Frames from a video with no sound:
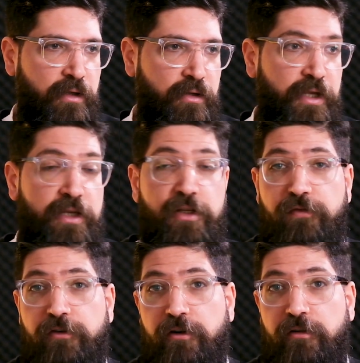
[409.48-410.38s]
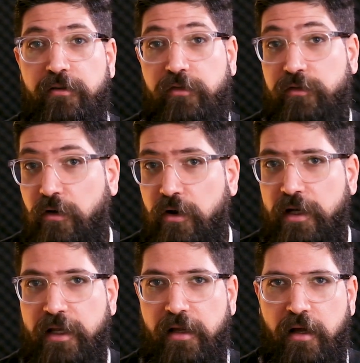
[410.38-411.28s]
they differ
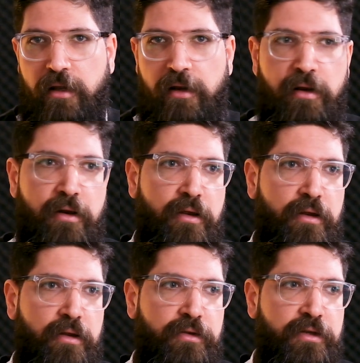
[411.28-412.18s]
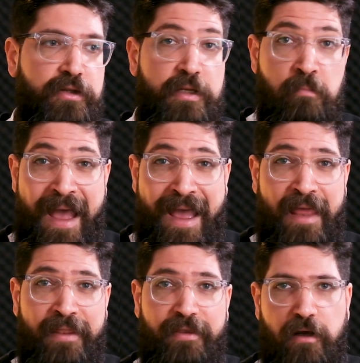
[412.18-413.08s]
strongly on the
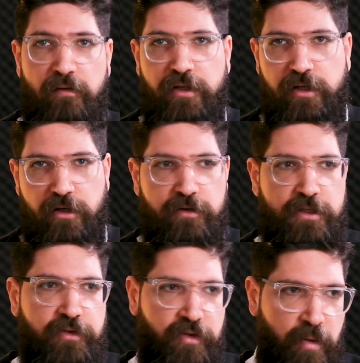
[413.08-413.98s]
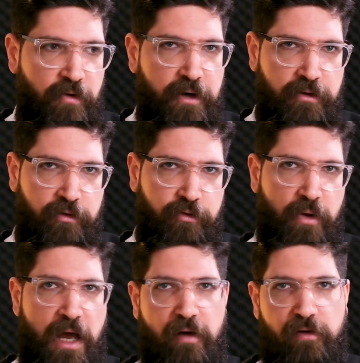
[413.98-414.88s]
demand of the Kurdish separatists
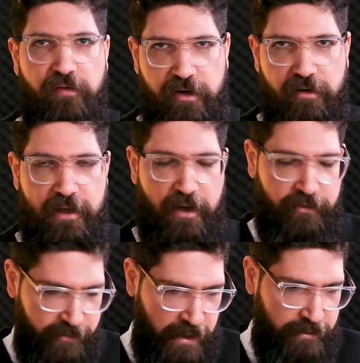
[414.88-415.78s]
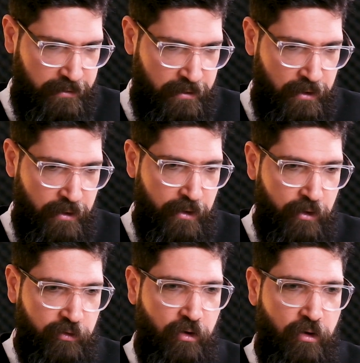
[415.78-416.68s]
to have a federalized state.
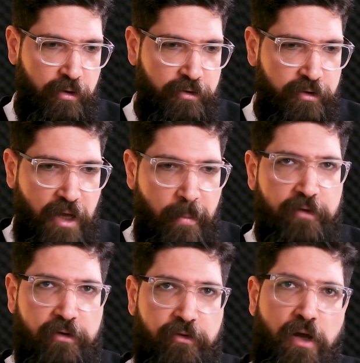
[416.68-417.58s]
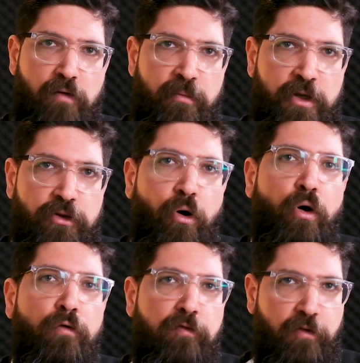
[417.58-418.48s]
So the Damascus government
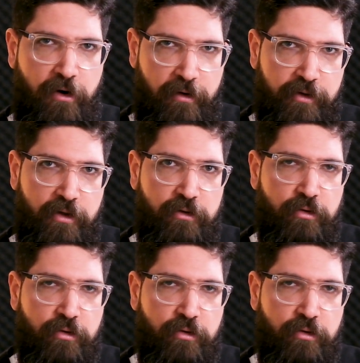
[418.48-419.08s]
offered